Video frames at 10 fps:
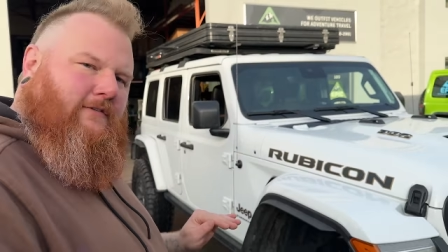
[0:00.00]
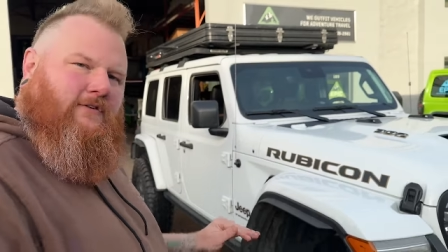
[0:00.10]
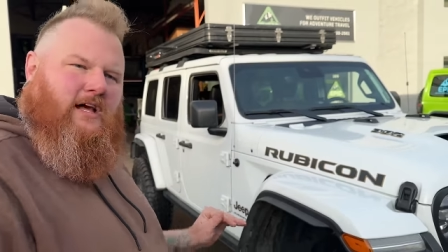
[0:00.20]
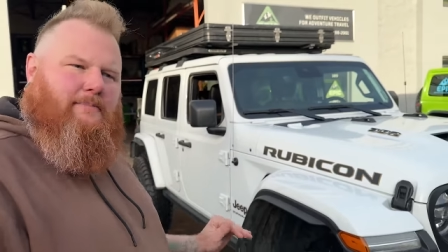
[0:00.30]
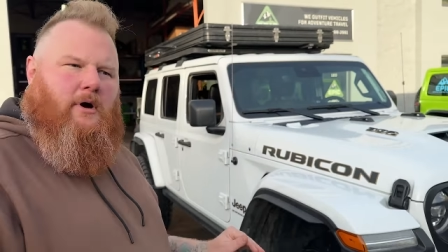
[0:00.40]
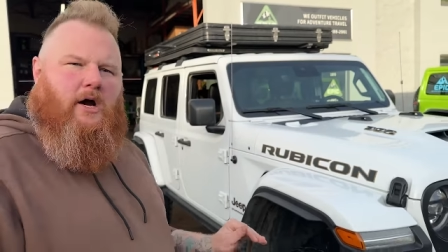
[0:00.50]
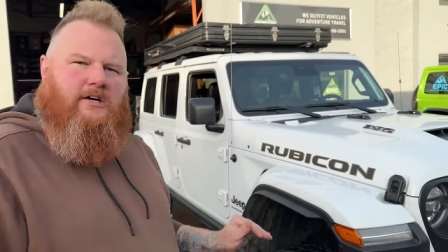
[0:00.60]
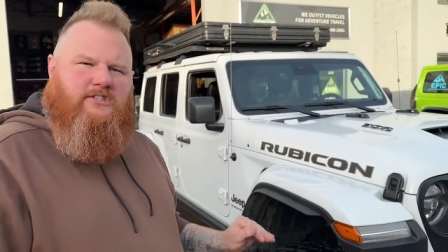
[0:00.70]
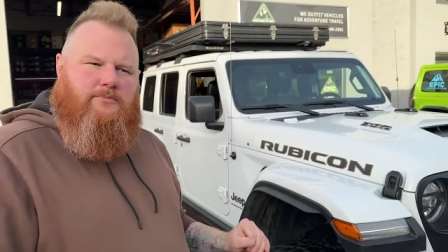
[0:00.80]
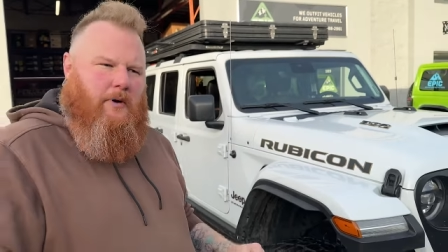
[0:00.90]
for that
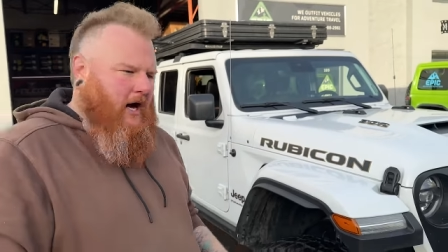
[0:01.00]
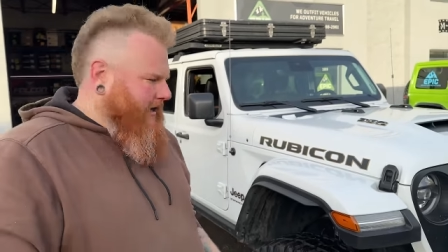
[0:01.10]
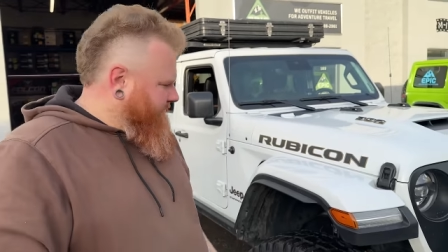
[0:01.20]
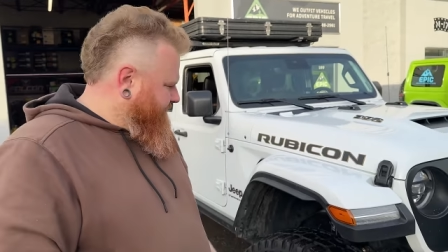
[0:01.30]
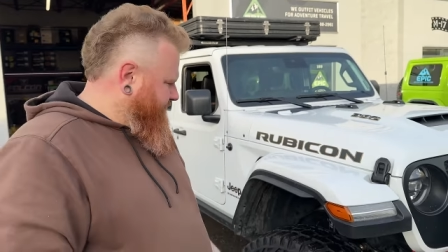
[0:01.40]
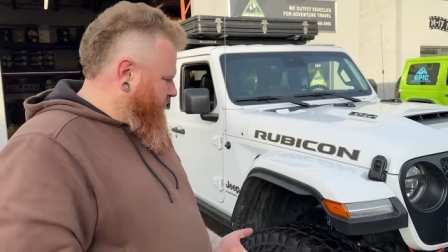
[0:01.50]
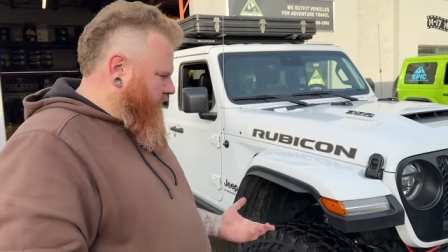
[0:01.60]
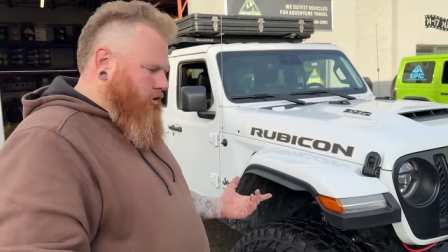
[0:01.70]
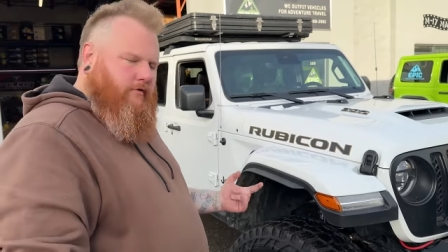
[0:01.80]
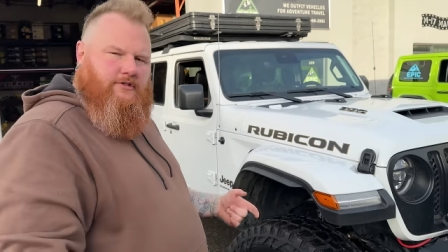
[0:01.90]
parking spot, run
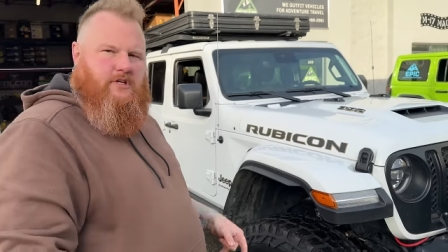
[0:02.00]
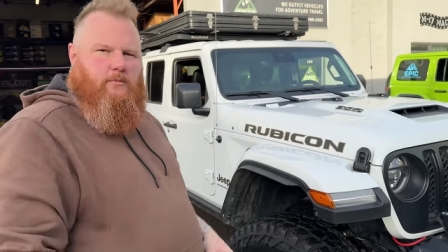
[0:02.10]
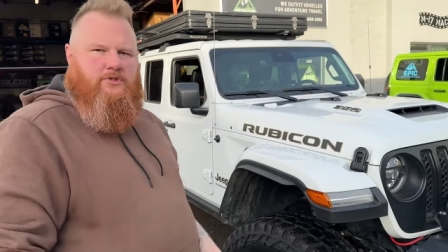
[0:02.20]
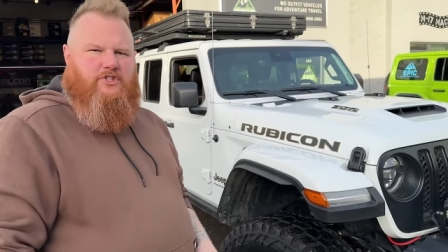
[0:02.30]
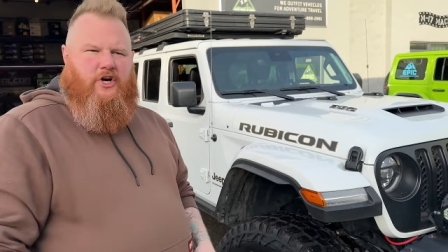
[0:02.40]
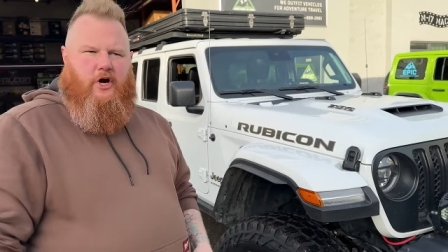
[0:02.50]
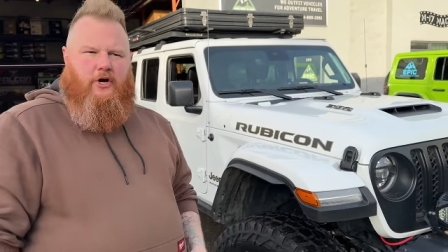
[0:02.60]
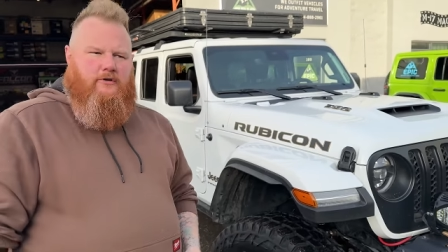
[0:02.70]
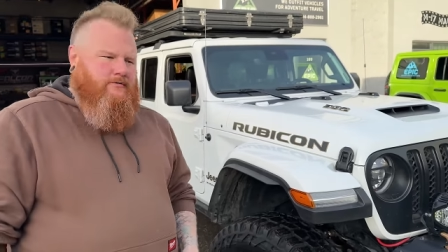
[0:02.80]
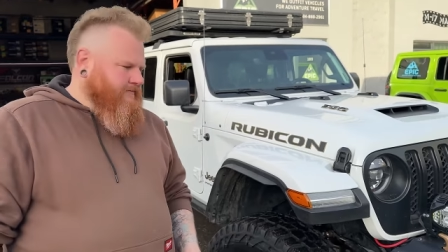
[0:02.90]
over someone's
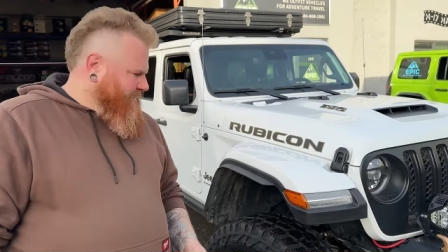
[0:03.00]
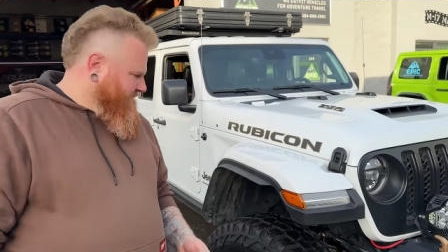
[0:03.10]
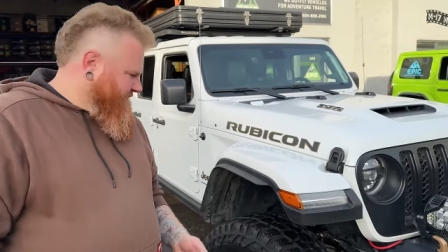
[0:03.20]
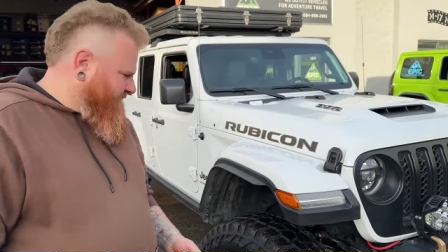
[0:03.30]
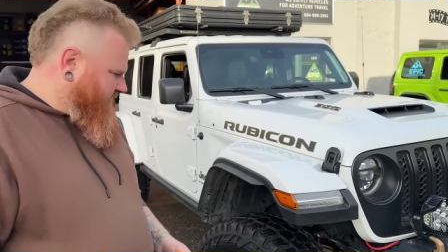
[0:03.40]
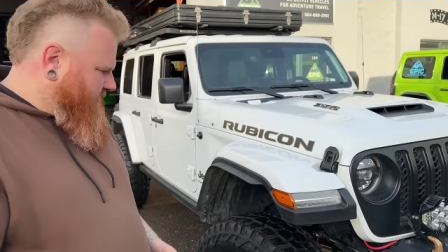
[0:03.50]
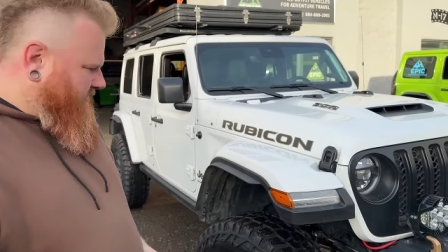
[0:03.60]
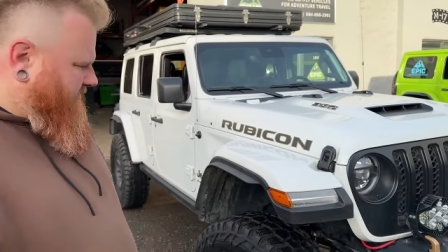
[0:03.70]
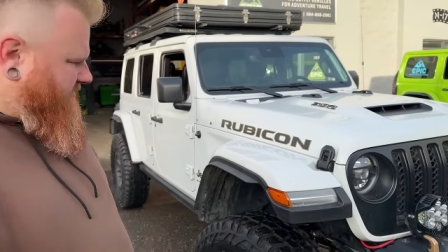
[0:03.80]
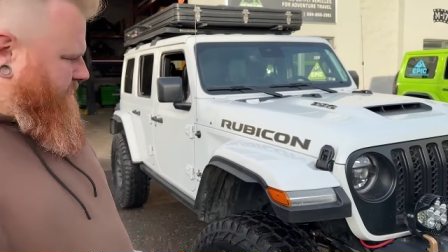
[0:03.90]
cart,
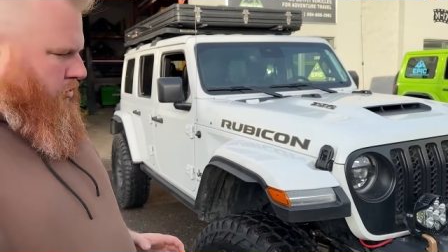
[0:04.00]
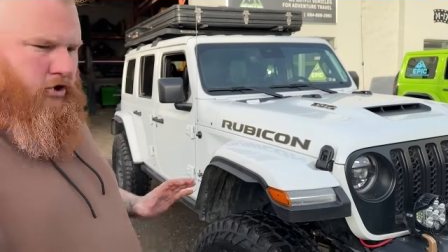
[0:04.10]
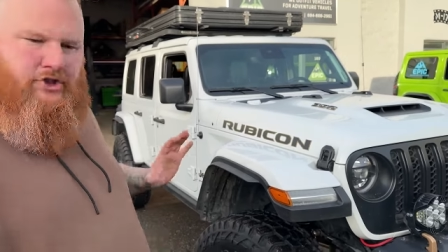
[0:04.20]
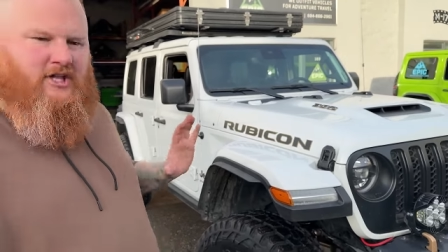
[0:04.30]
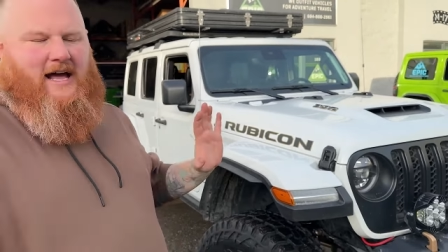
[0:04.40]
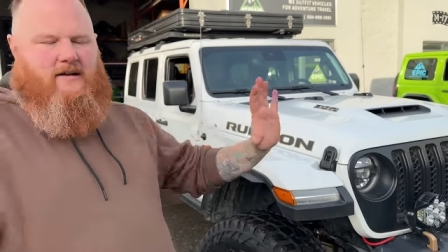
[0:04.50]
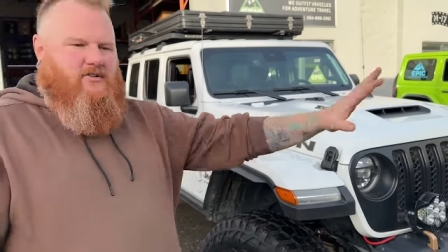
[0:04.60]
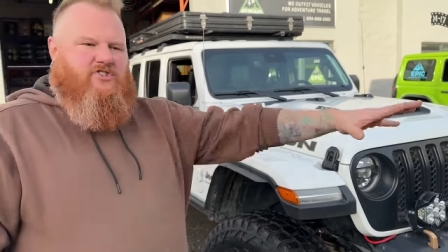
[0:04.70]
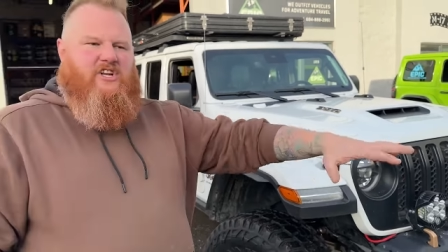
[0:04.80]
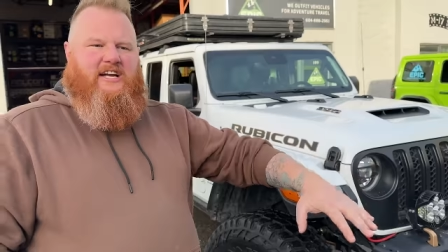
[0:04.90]
push that
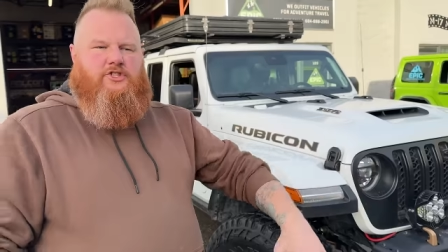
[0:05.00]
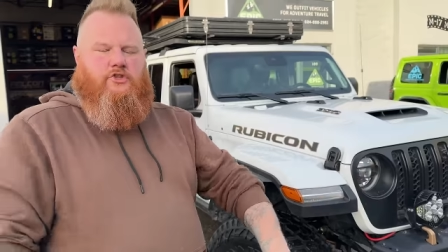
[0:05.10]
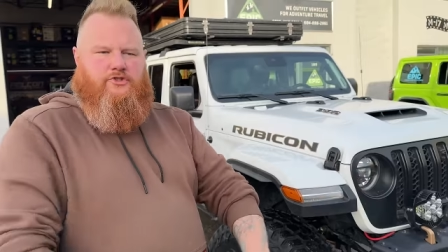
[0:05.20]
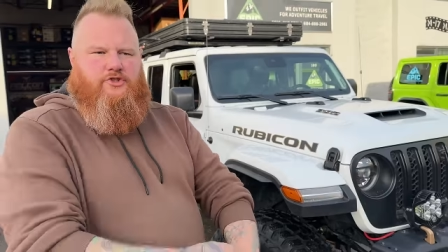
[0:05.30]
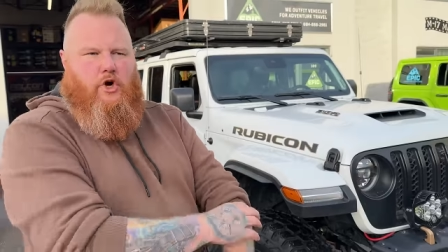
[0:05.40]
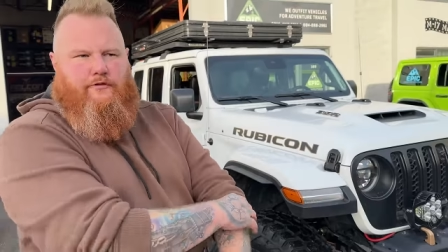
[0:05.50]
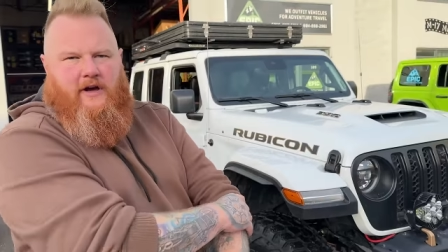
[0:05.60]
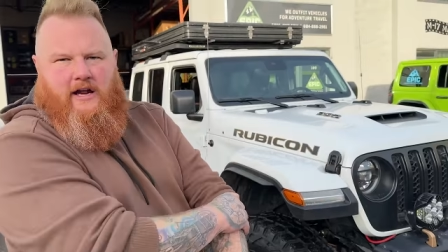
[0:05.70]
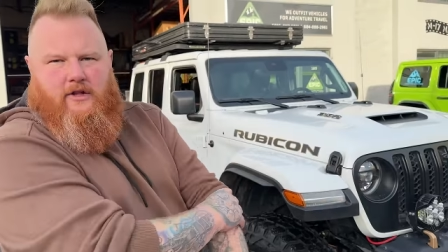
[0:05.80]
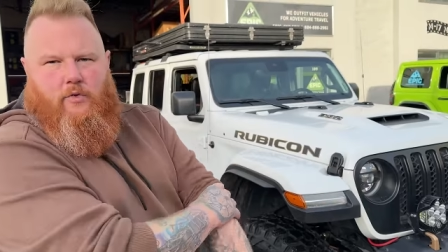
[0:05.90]
sectional sofa
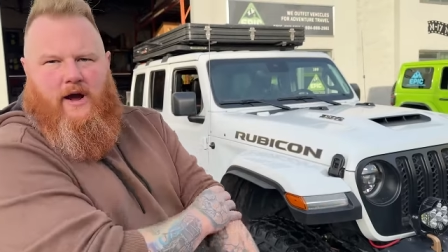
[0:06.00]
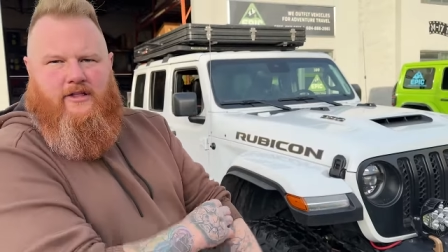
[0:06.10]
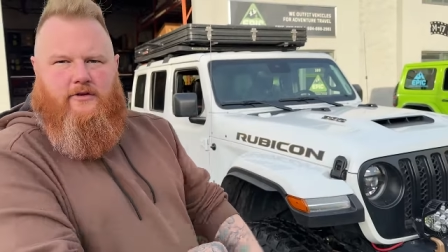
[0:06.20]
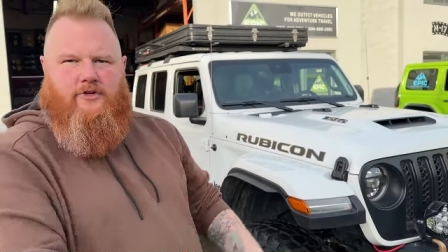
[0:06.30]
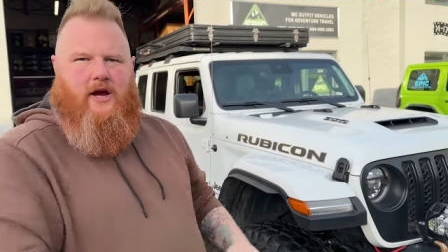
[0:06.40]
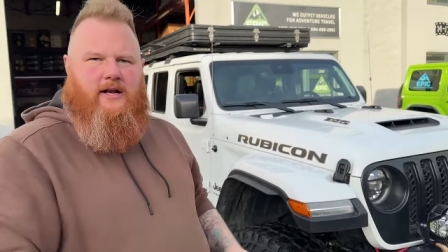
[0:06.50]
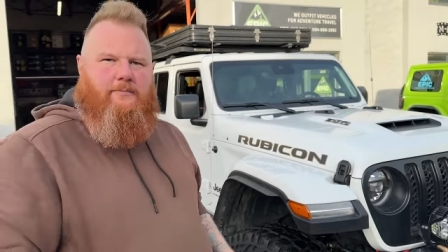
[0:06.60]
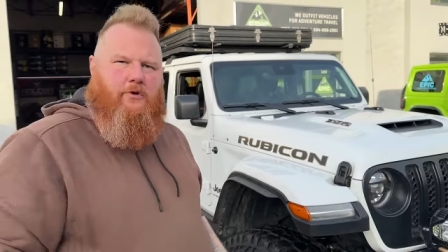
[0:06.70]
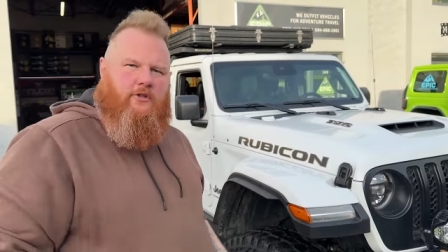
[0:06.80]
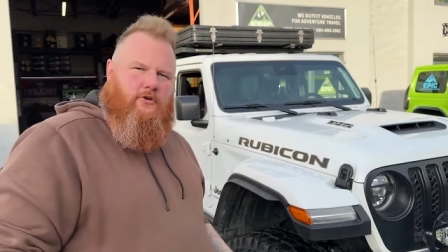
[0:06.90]
out of the way they're trying to
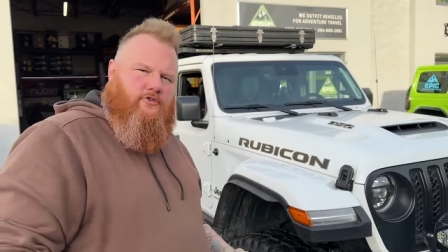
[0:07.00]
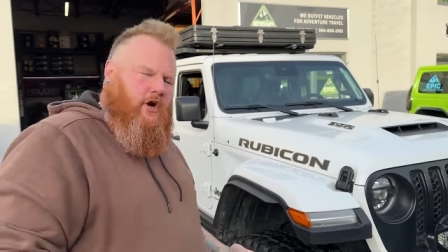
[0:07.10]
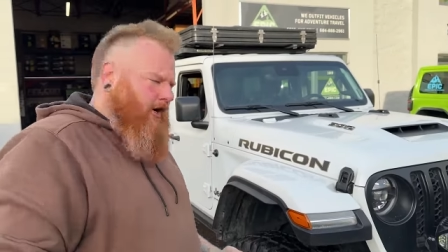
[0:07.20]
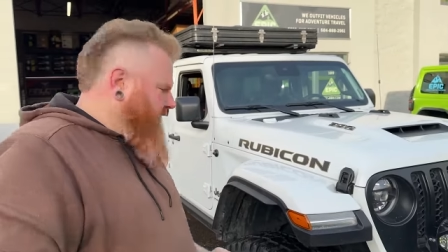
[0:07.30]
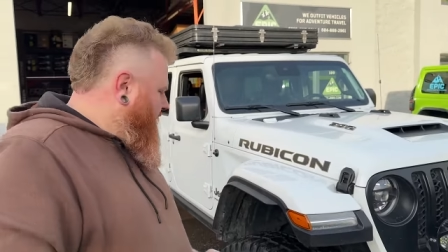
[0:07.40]
put in their truck,